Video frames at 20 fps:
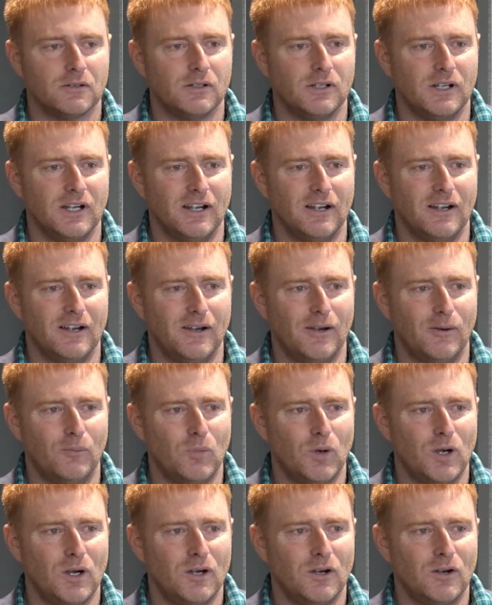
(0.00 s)

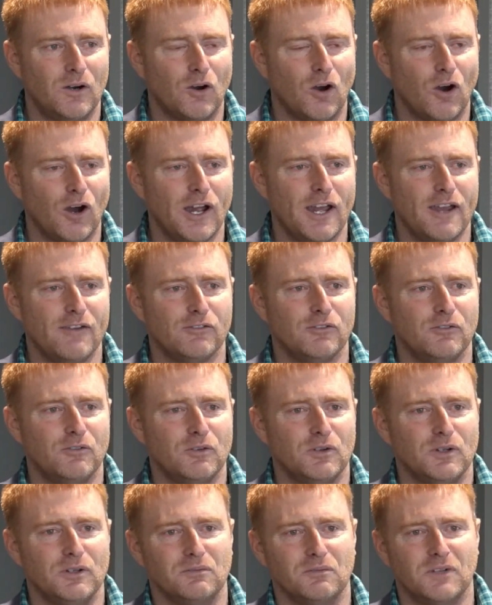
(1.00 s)
I
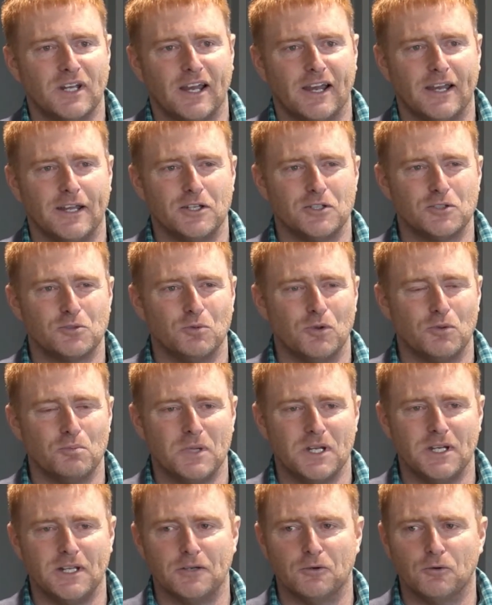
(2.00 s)
haven't engaged with
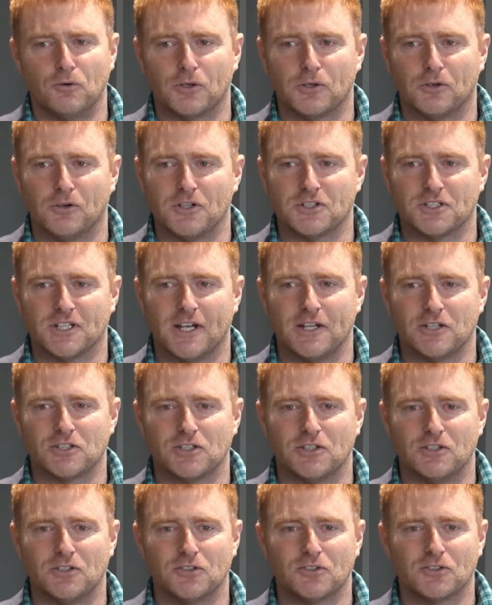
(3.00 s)
many
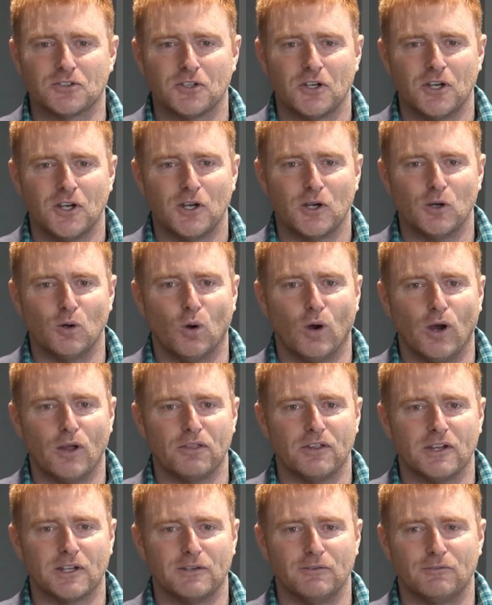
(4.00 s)
organisations who I
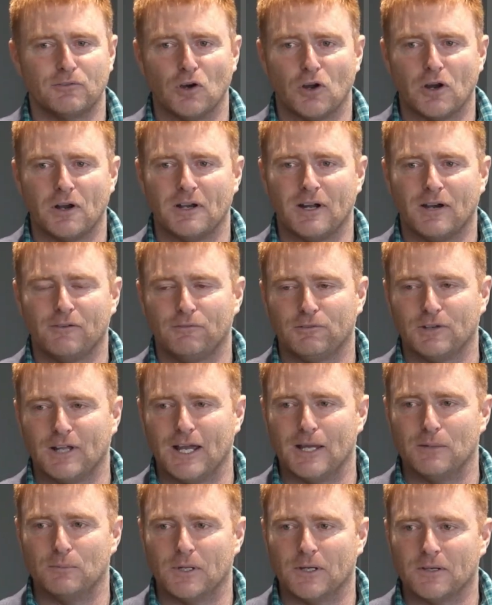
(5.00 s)
think have got enough
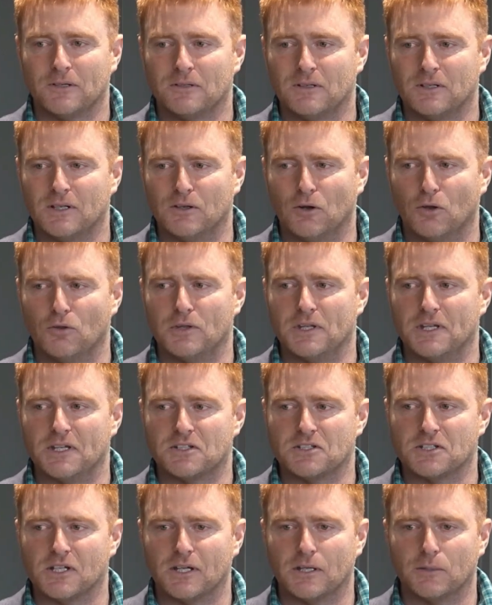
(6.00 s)
labour on their
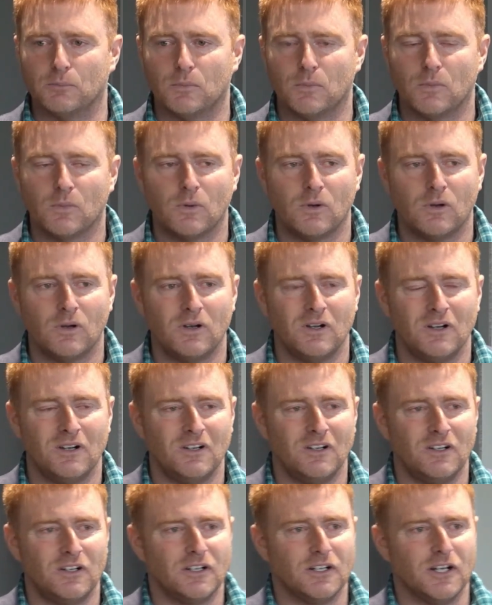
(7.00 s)
team.
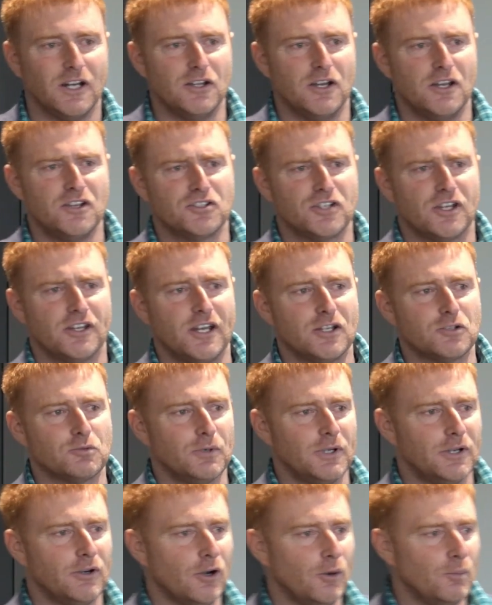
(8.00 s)
And so that's
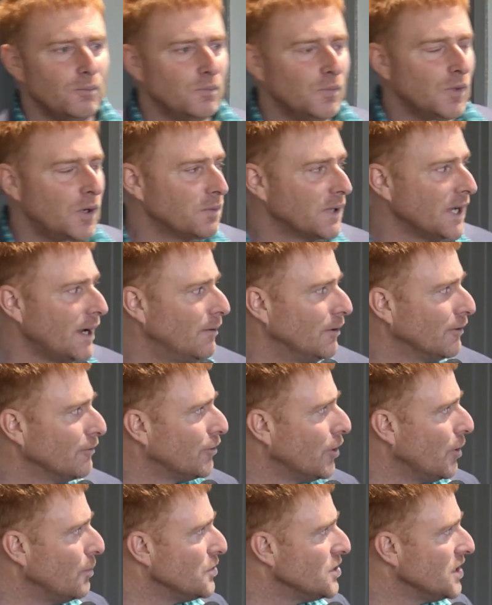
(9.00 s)
where I'm coming
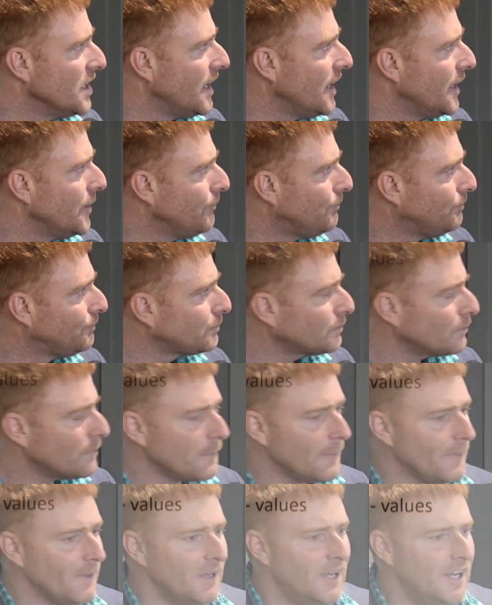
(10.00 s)
from today.
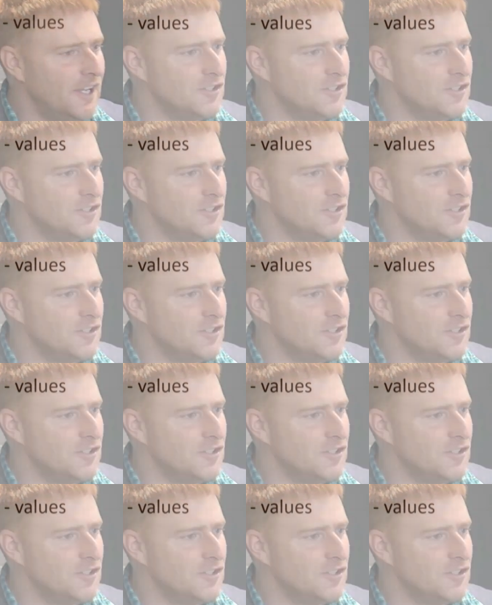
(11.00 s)
And